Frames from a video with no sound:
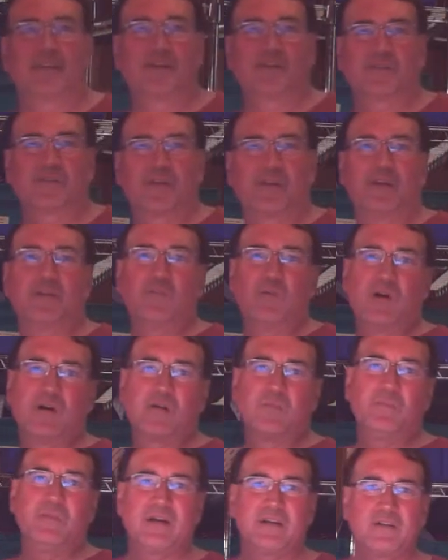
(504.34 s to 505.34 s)
Okay,
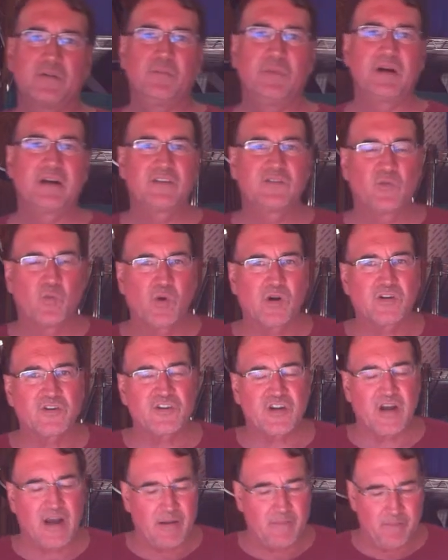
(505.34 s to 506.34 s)
welcome back to Mike's
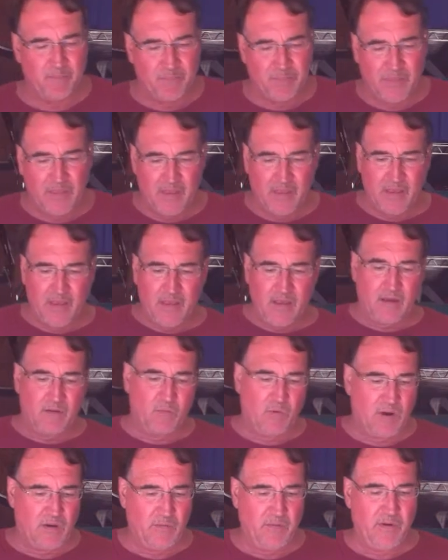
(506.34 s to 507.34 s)
Workshop.
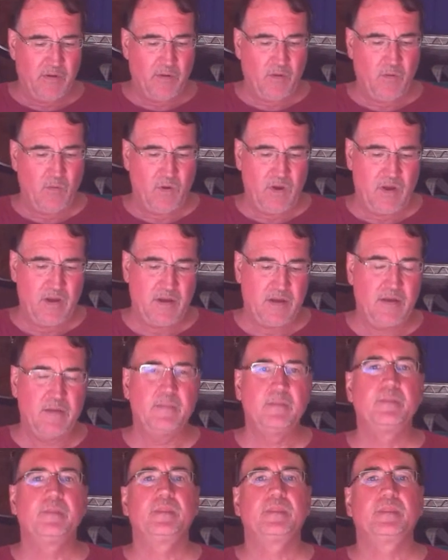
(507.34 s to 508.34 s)
And while we were away,
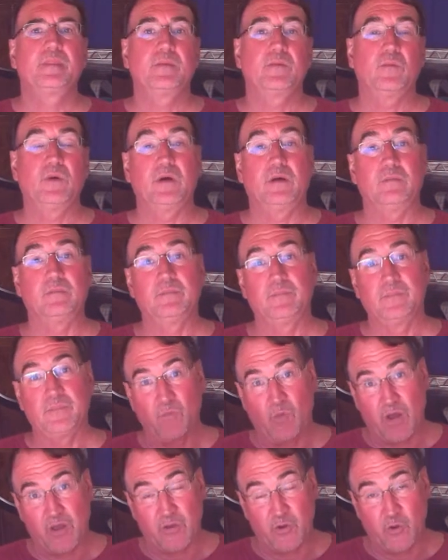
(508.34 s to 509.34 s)
well,
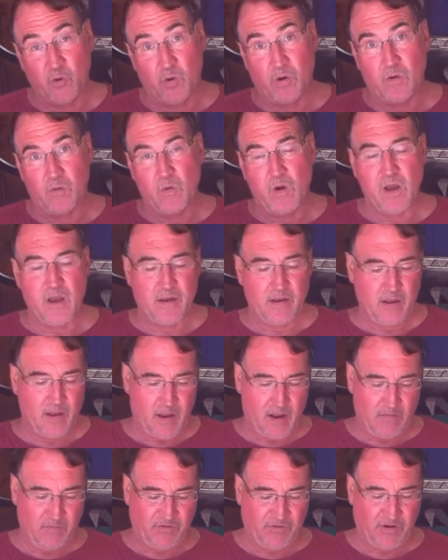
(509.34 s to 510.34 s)
while you were away,
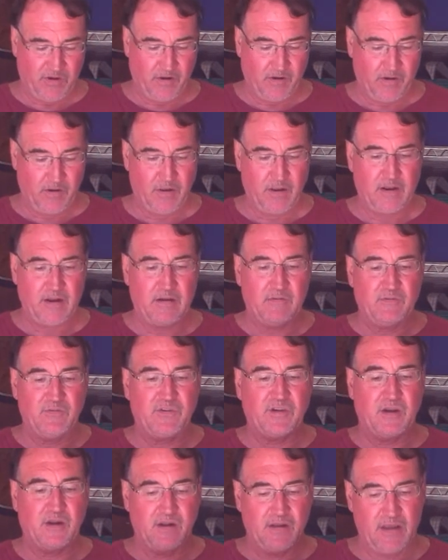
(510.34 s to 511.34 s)
I was here, and I
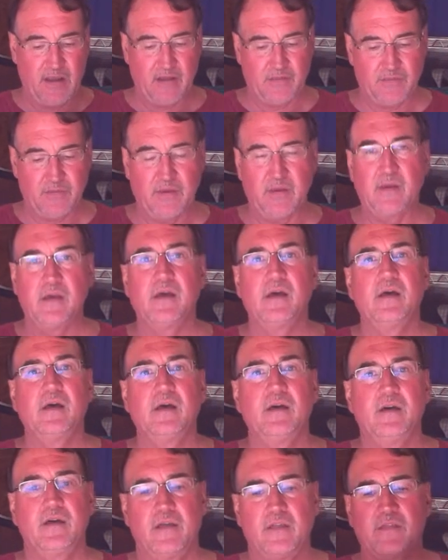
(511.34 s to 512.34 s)
was cutting out the
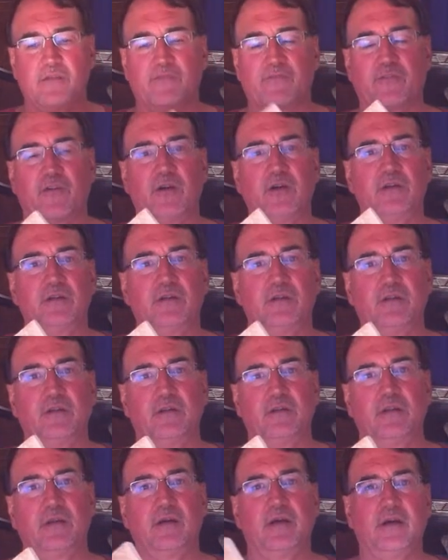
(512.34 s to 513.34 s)
front
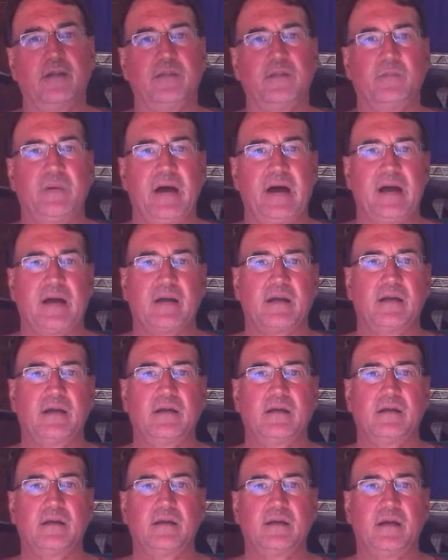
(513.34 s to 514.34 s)
and the back
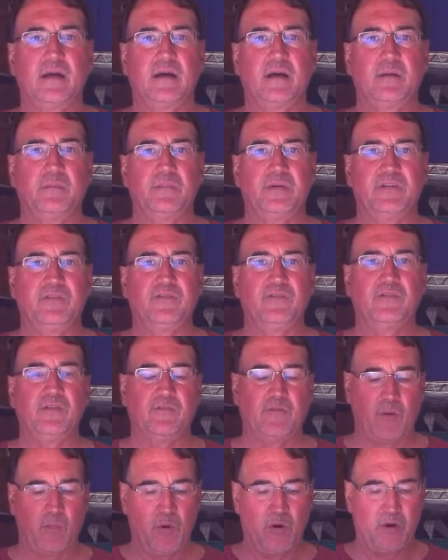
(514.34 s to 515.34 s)
pieces
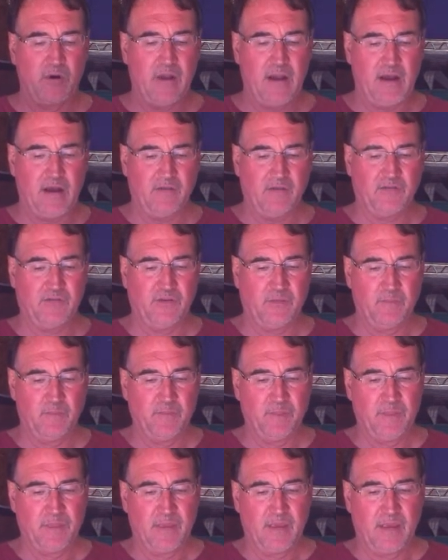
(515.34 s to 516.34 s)
of our birdhouse.
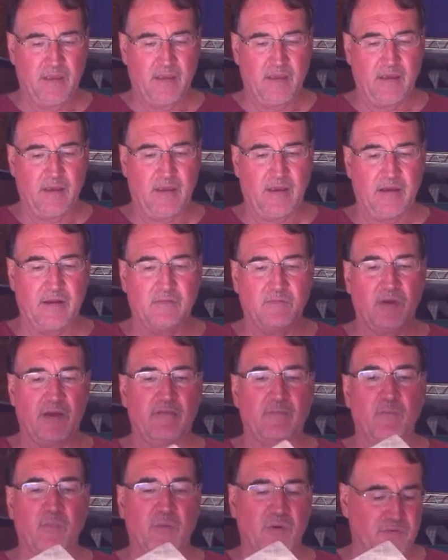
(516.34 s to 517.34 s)
And we
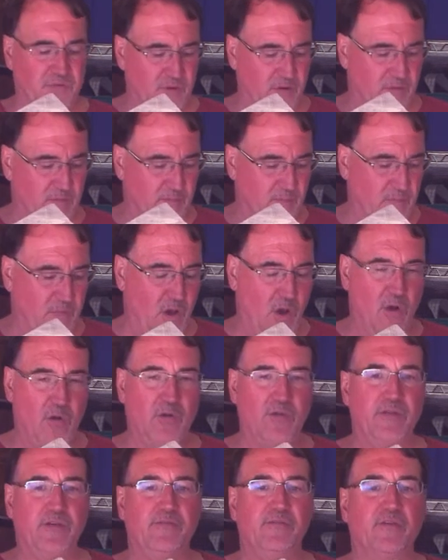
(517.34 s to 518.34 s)
haven't put the
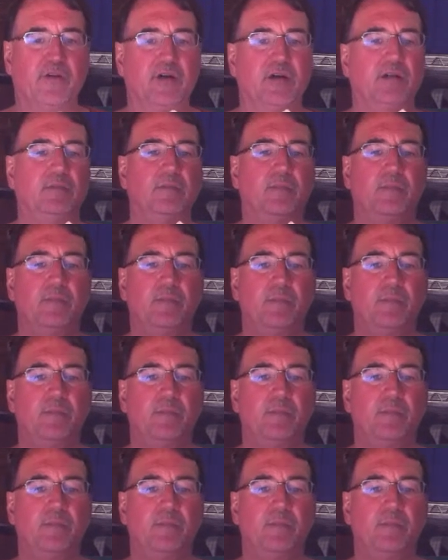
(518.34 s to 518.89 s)
hole in the front.